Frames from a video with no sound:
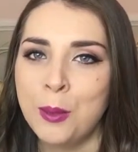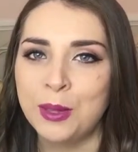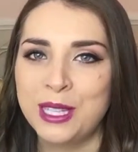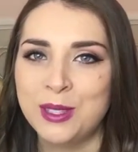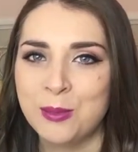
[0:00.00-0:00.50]

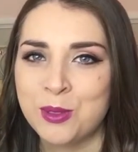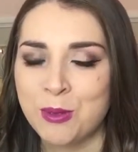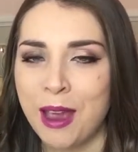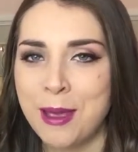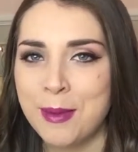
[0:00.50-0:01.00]
please
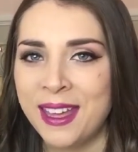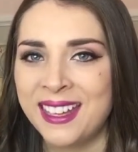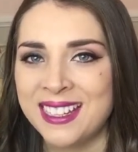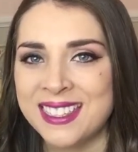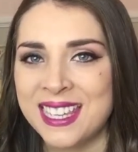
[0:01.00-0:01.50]
subscribe,
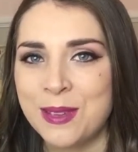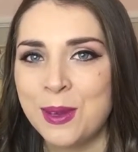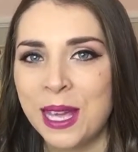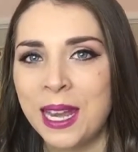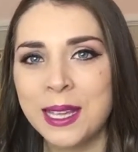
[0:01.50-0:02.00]
and I'll see you
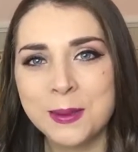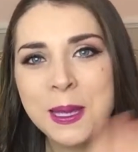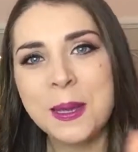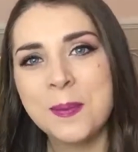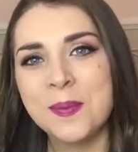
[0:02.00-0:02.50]
again next
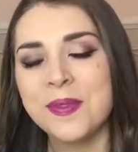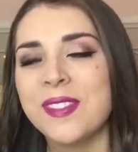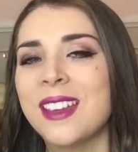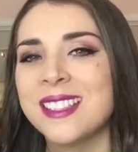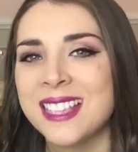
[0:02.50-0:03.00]
week.
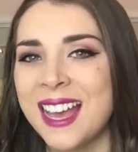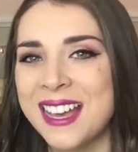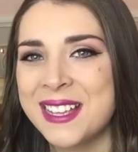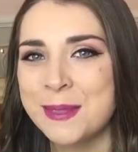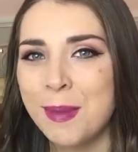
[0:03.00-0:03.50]
Thanks
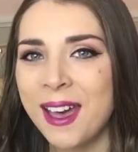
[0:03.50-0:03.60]
guys,